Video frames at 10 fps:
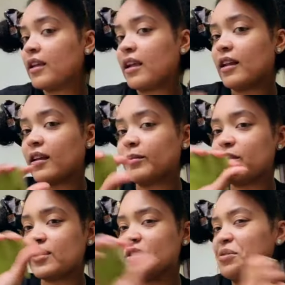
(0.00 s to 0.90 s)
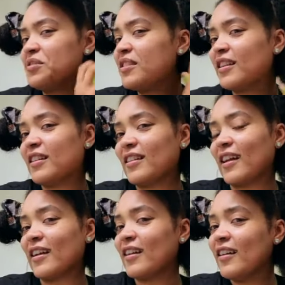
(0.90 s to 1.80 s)
And I'm just using it
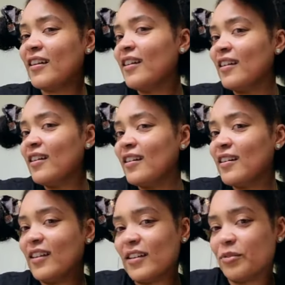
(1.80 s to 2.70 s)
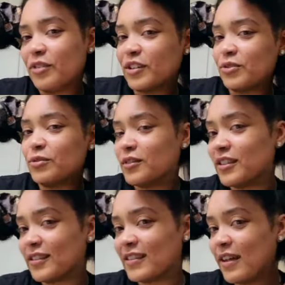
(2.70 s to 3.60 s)
like, you know, a tool
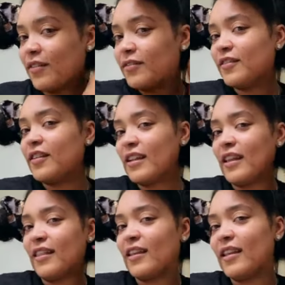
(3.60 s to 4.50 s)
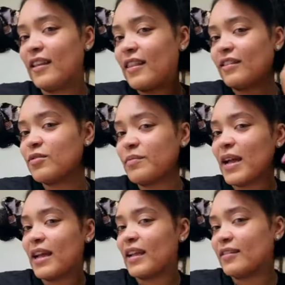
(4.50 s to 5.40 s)
itself. And then that's when my
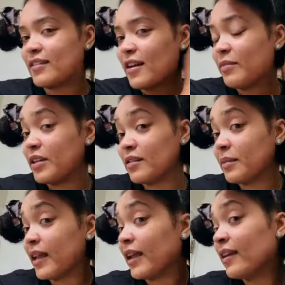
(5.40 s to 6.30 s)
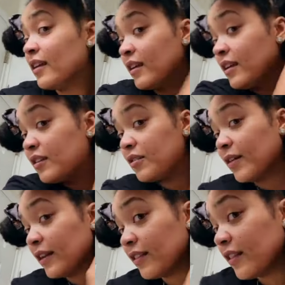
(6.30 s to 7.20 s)
hands come into play. Do
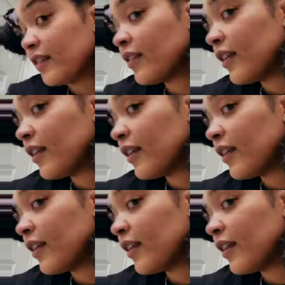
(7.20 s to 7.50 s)
I think